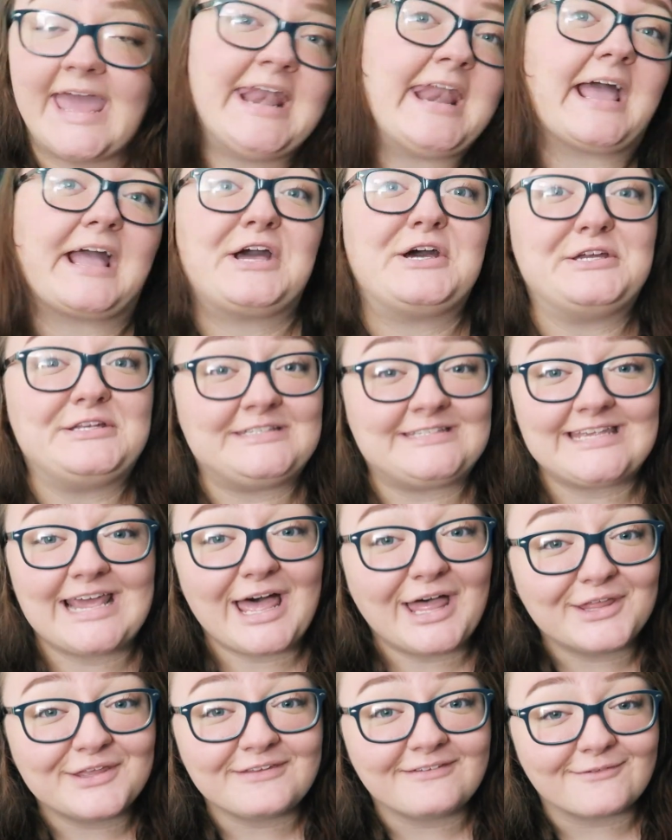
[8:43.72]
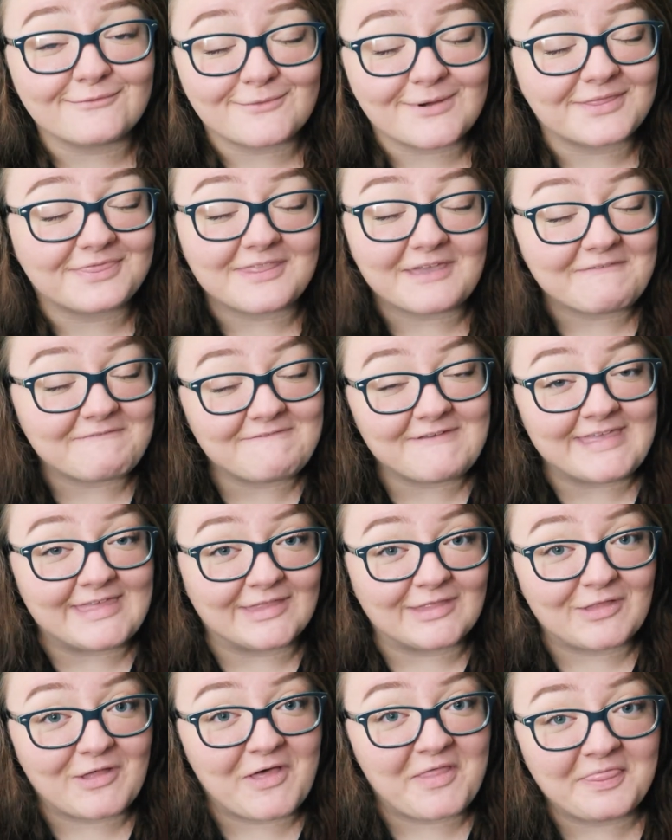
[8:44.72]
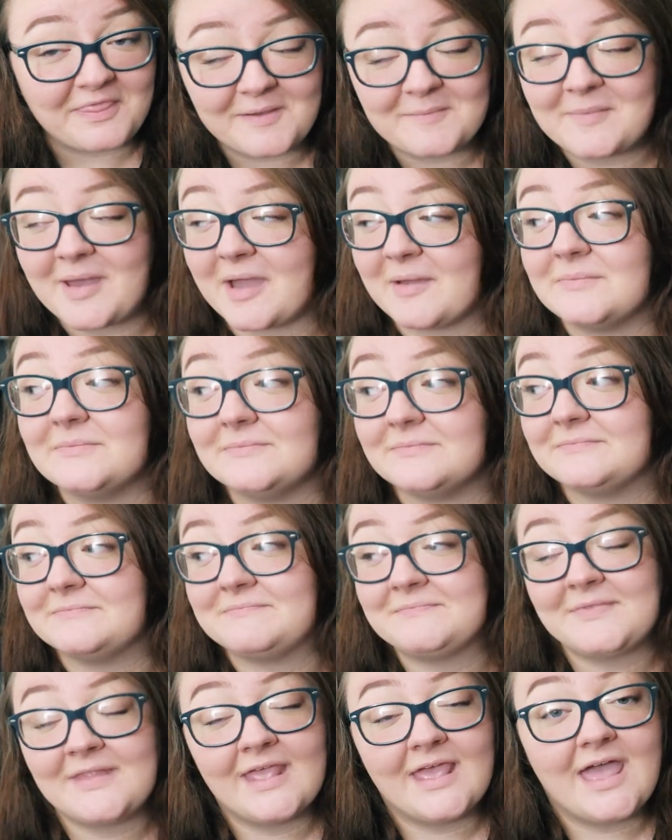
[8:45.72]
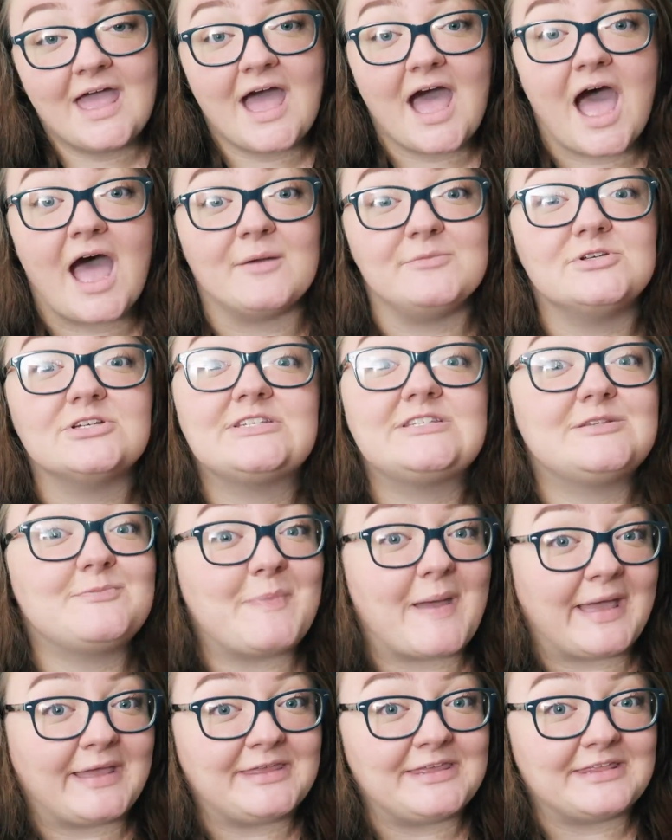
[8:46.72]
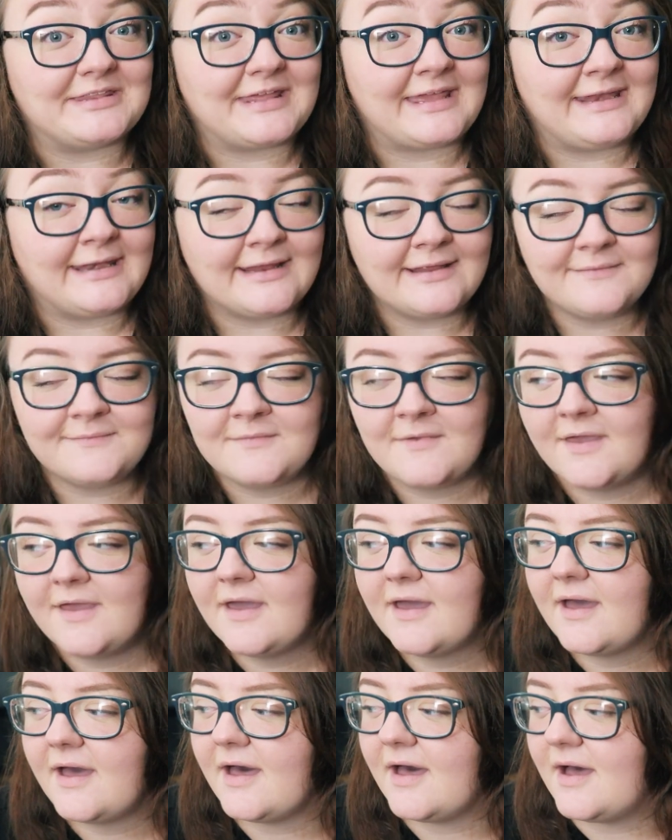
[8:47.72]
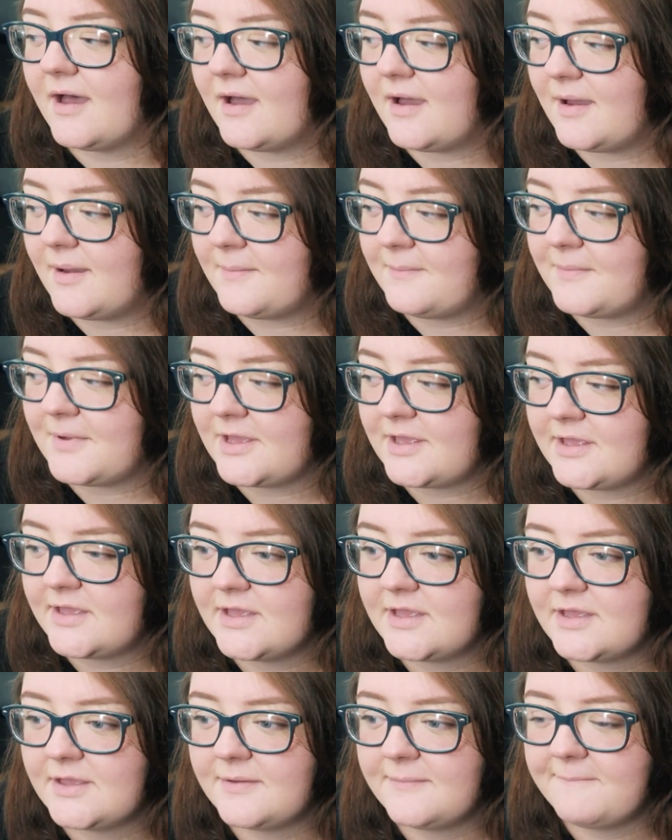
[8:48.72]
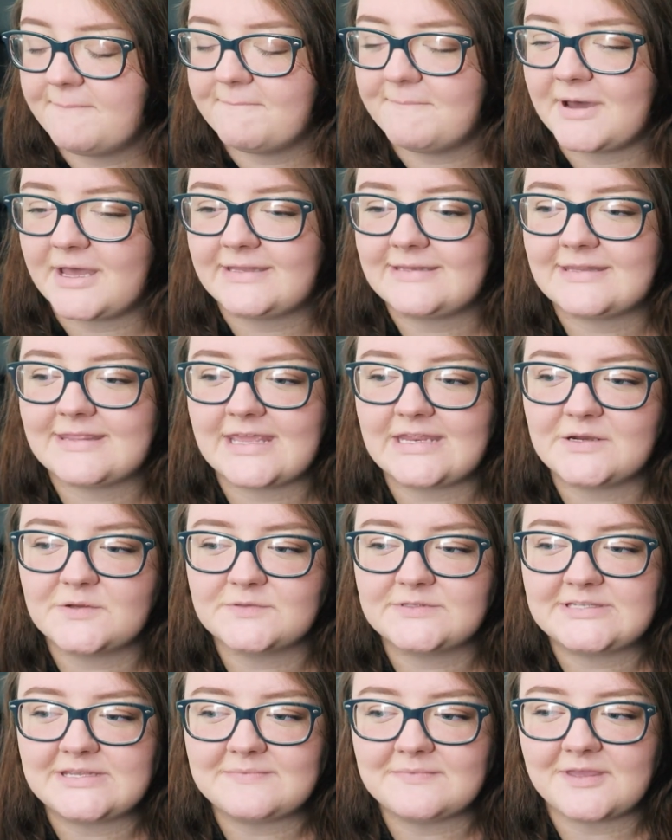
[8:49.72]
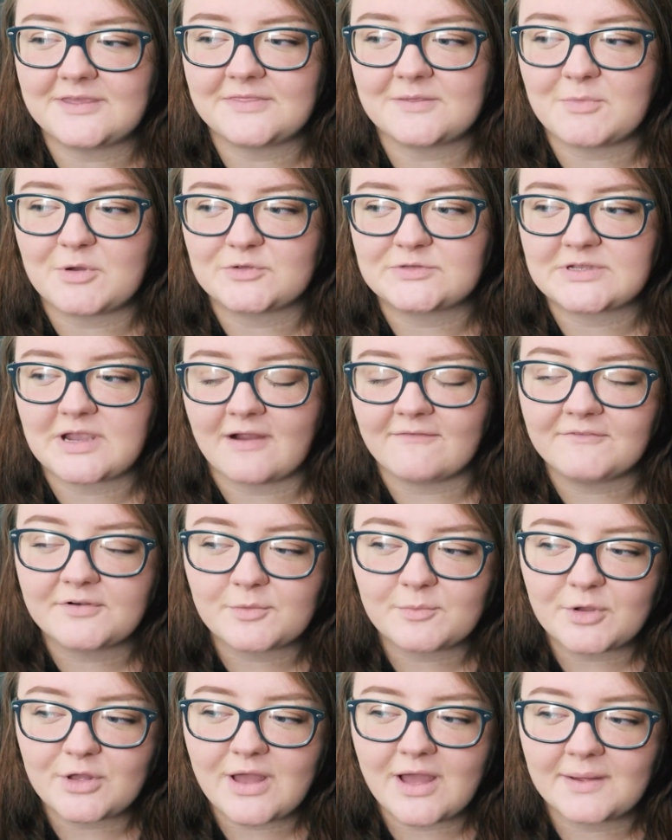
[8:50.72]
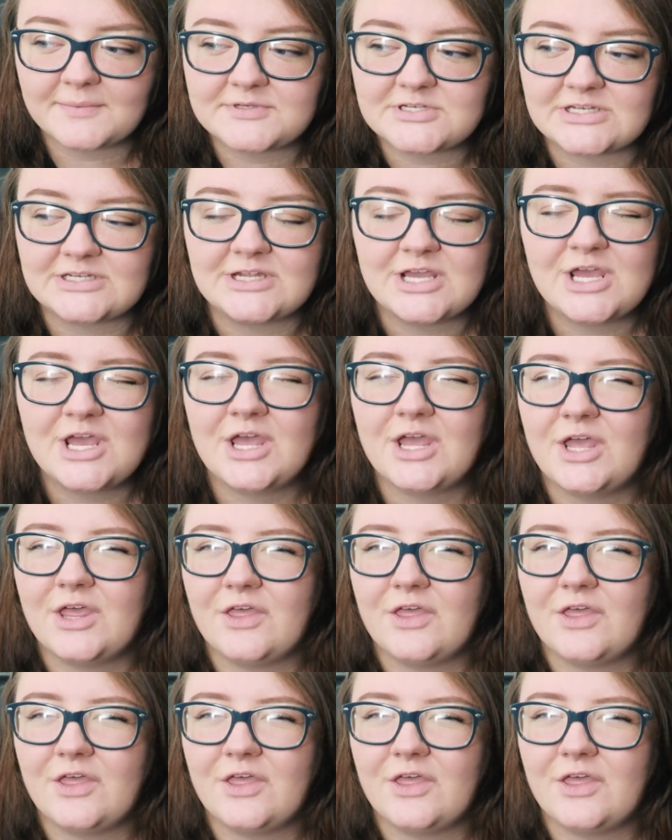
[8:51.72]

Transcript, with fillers: and I couldn't tell you what they feel on them. I'm, I'm just speculating. Um, but they don't seem like the most comfortable option.